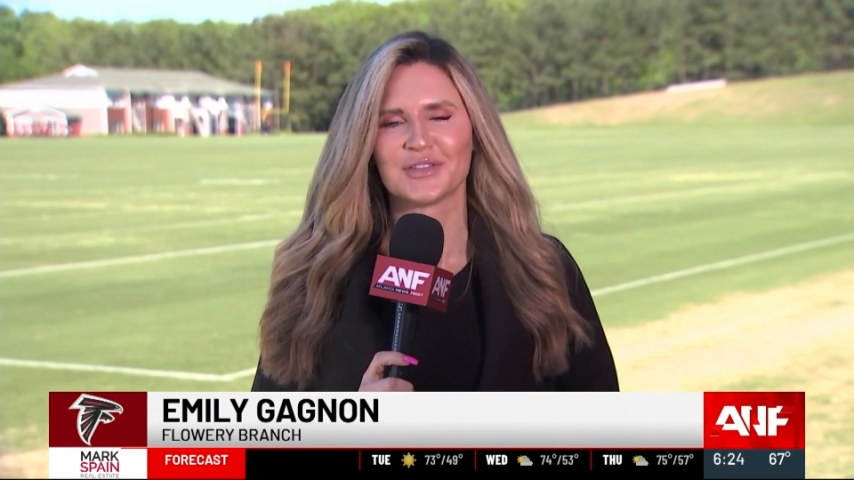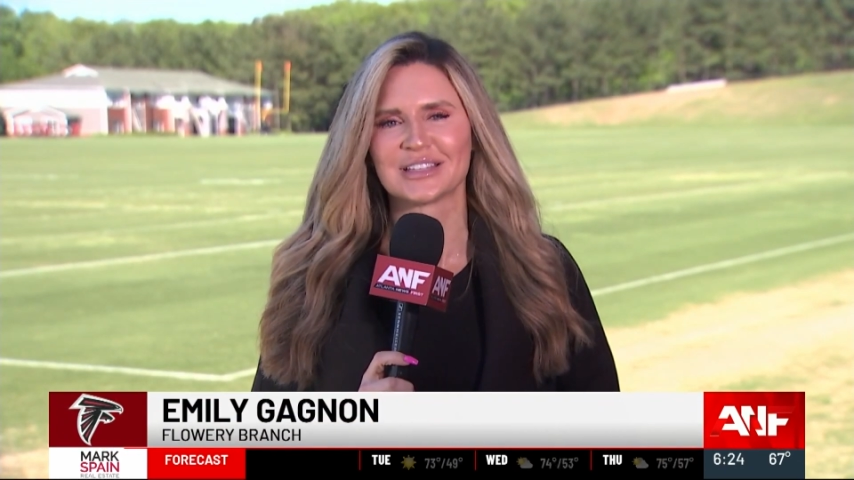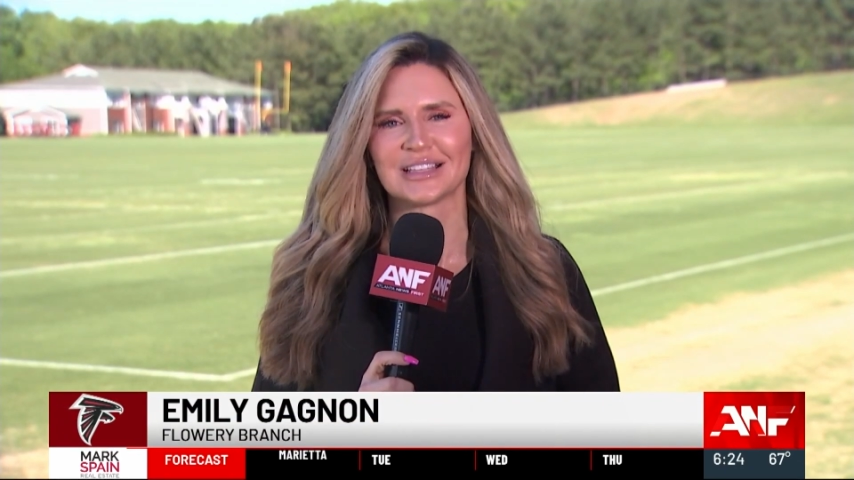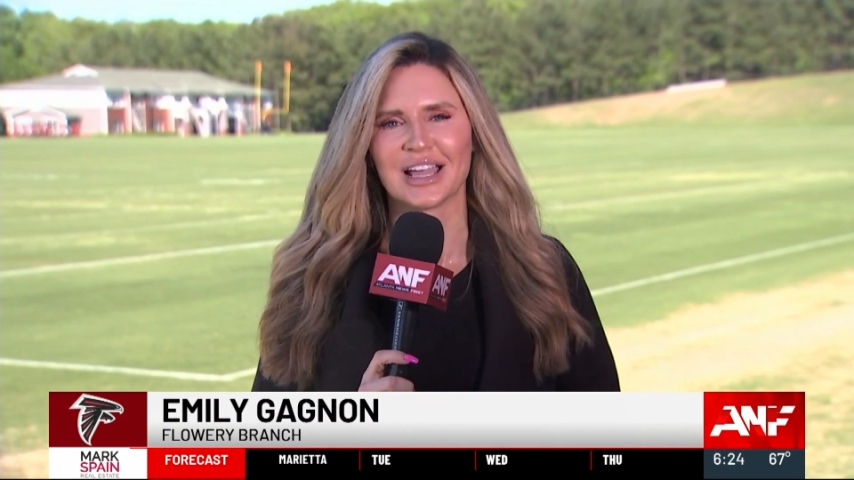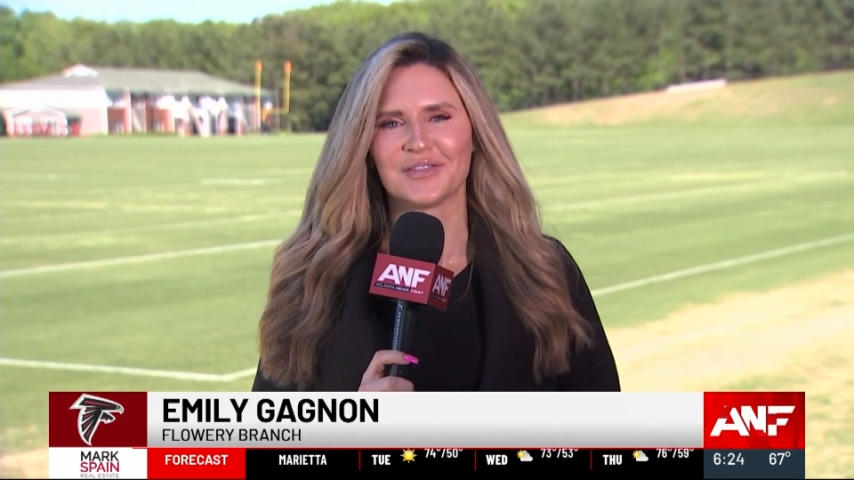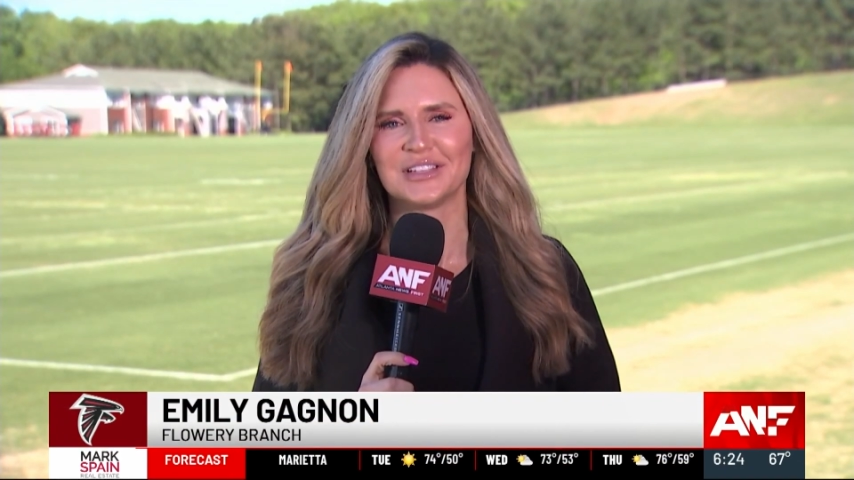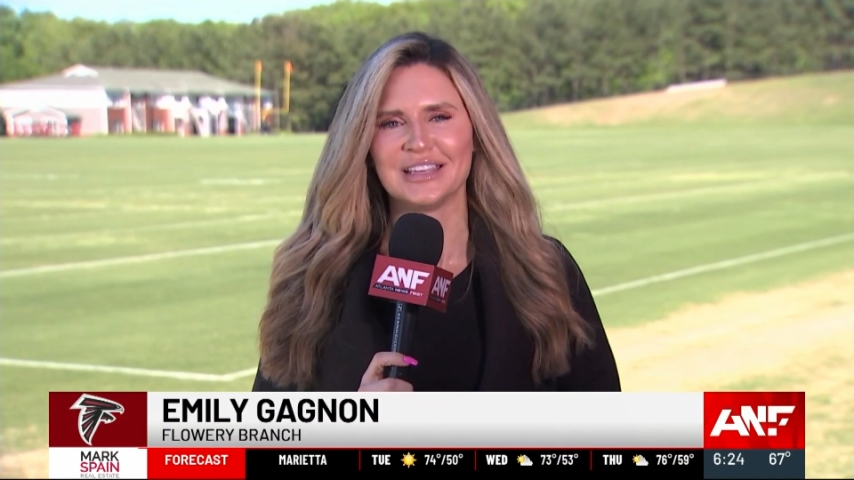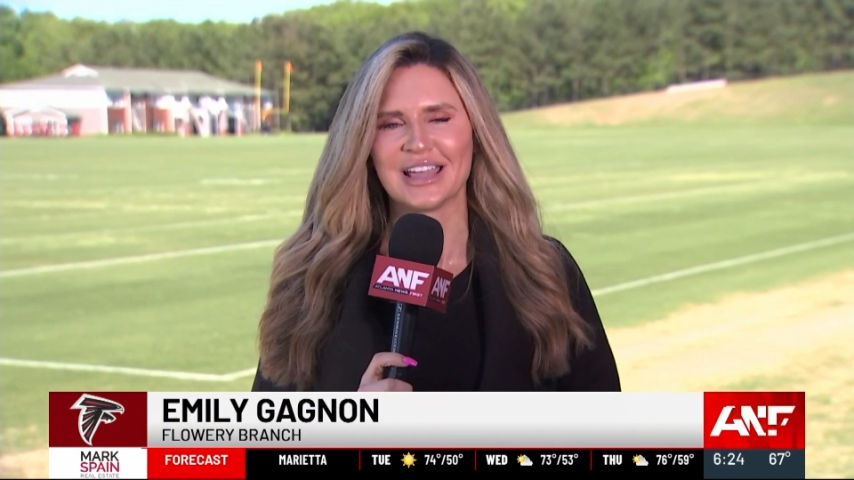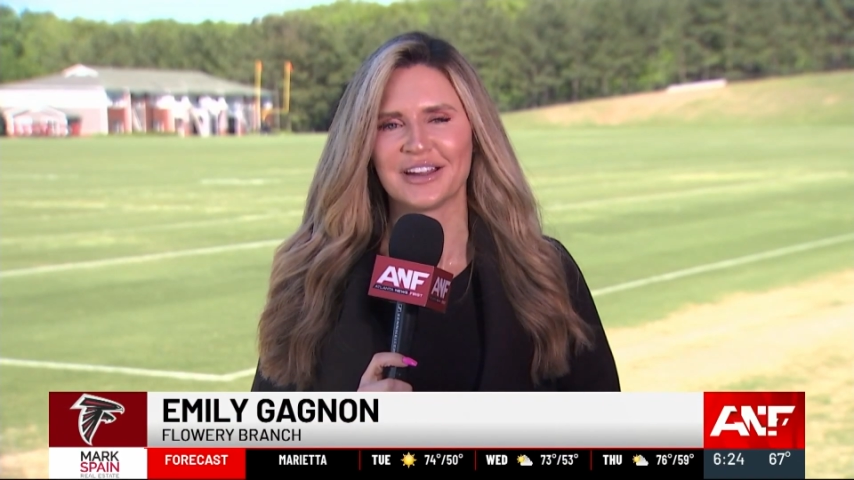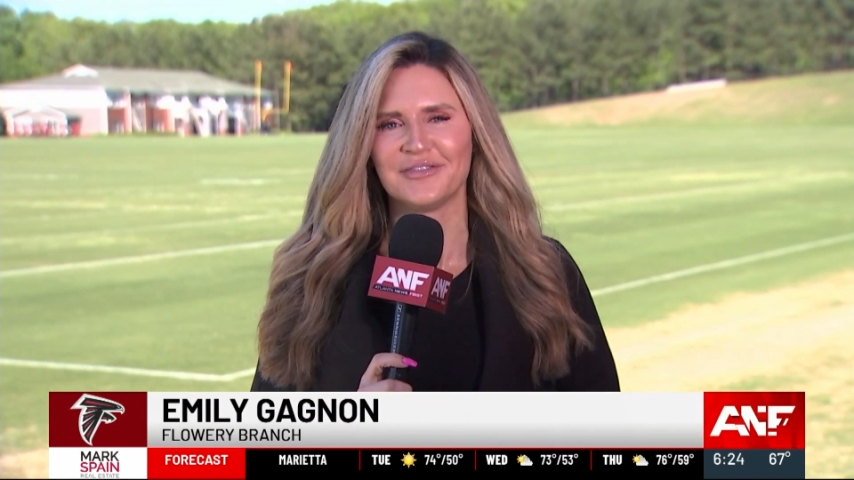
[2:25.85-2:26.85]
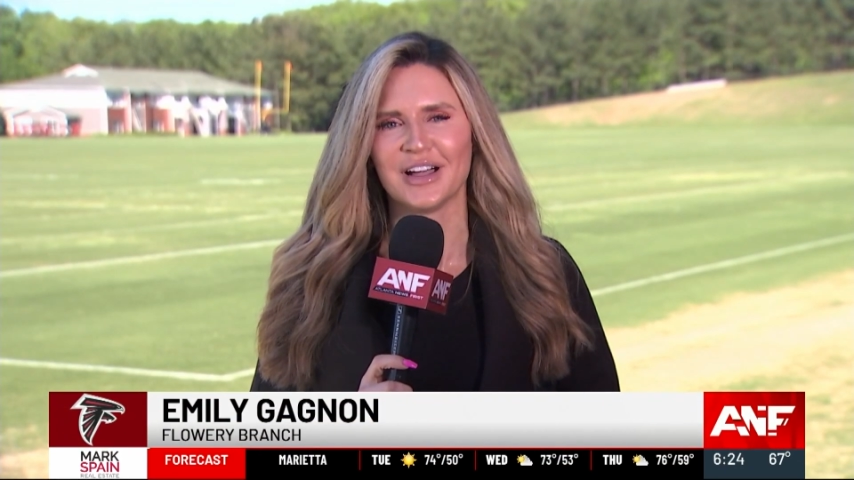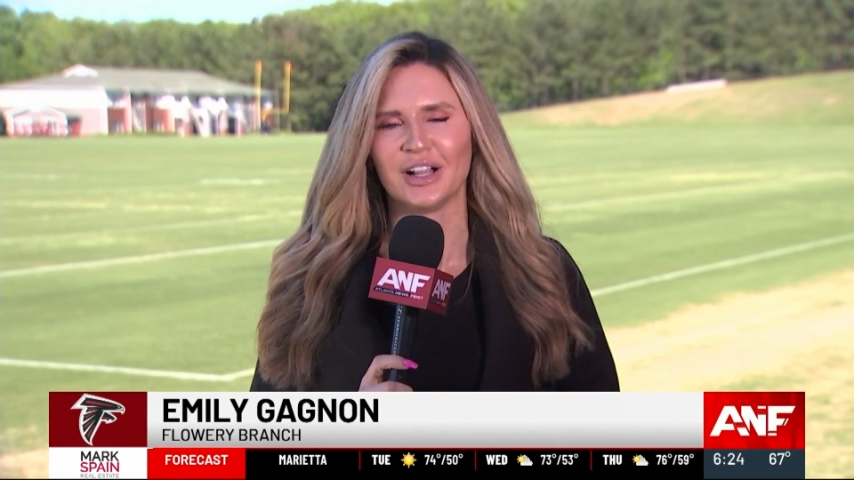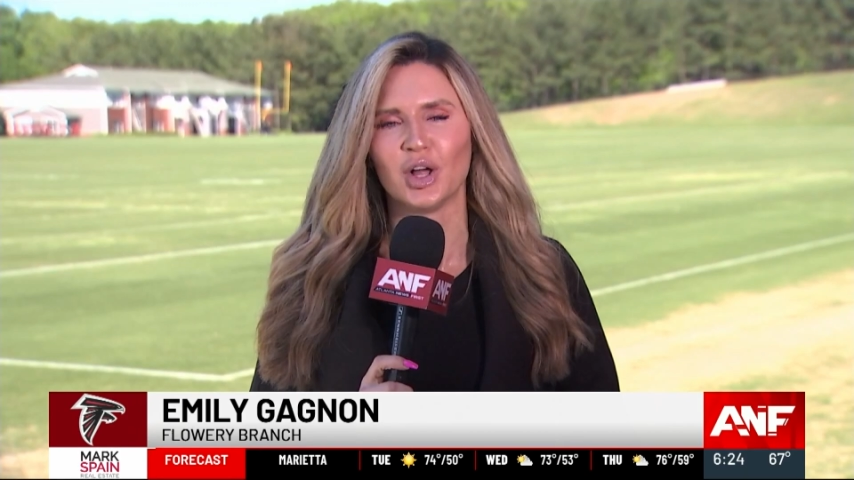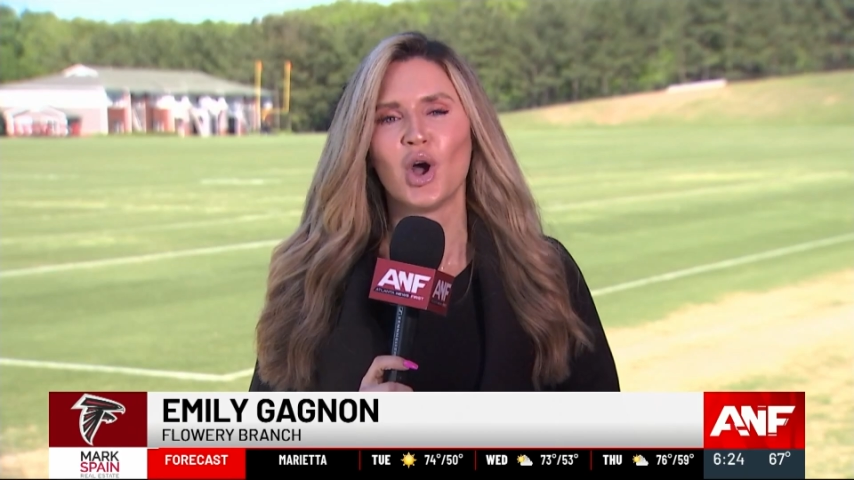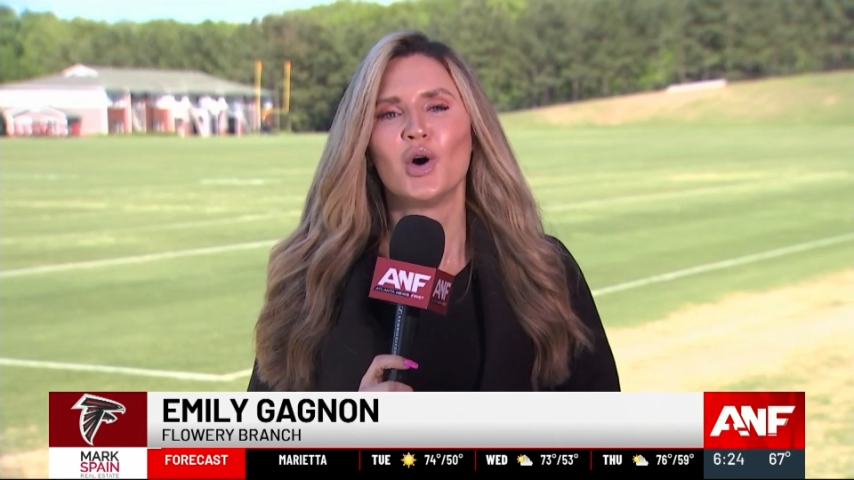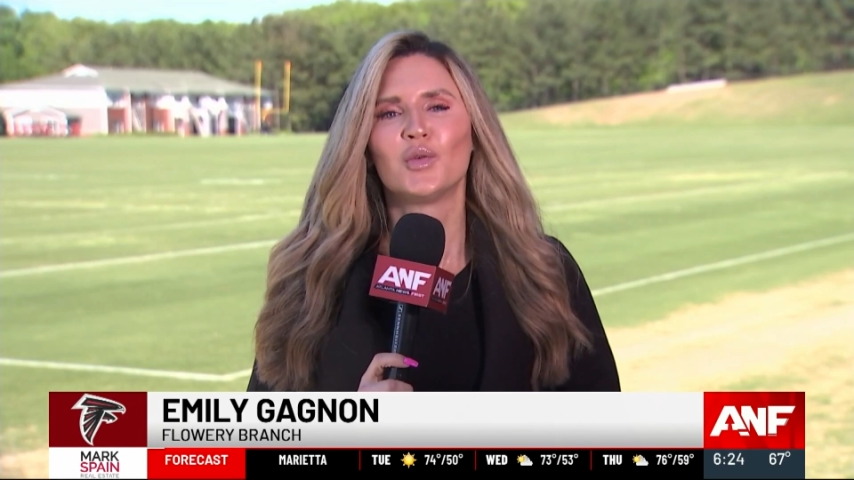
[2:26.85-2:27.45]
of his life to the NFL,